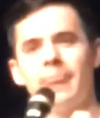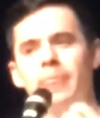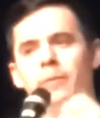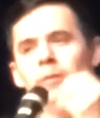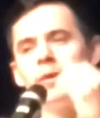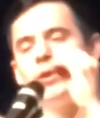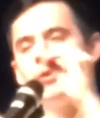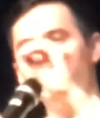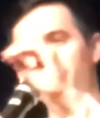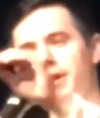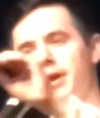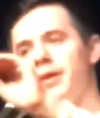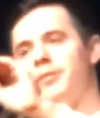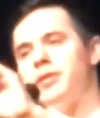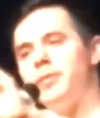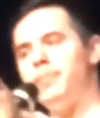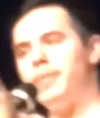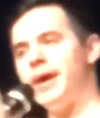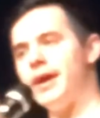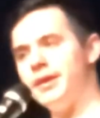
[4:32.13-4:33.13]
when you
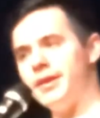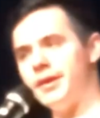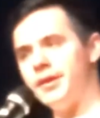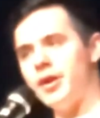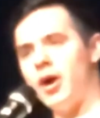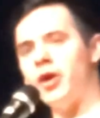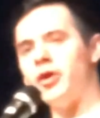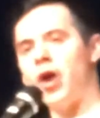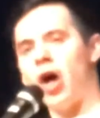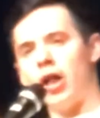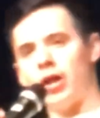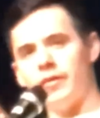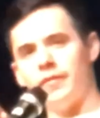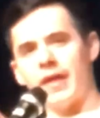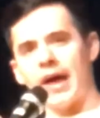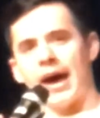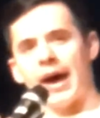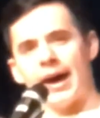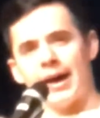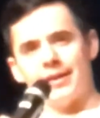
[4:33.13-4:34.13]
become dependent on all of
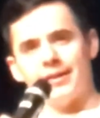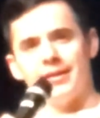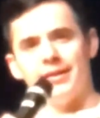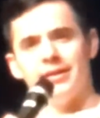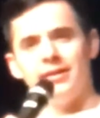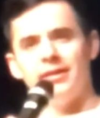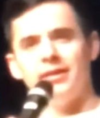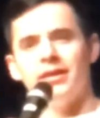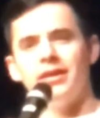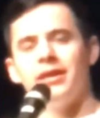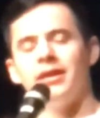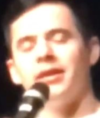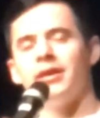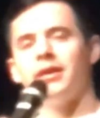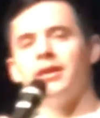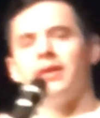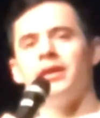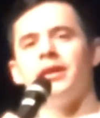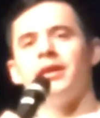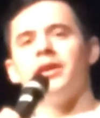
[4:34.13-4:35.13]
that,
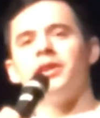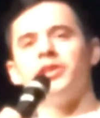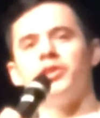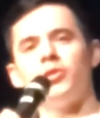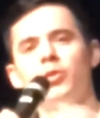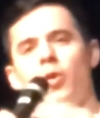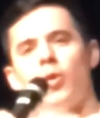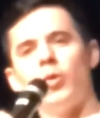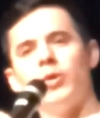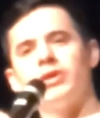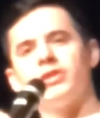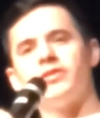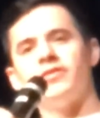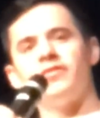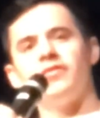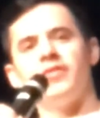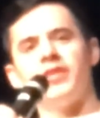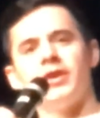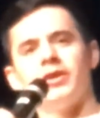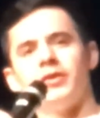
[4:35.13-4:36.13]
you always
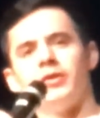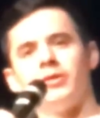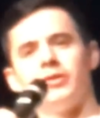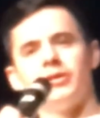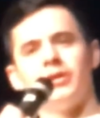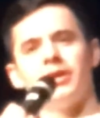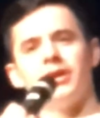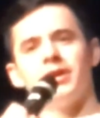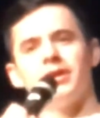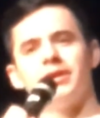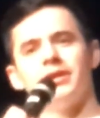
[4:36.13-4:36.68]
feel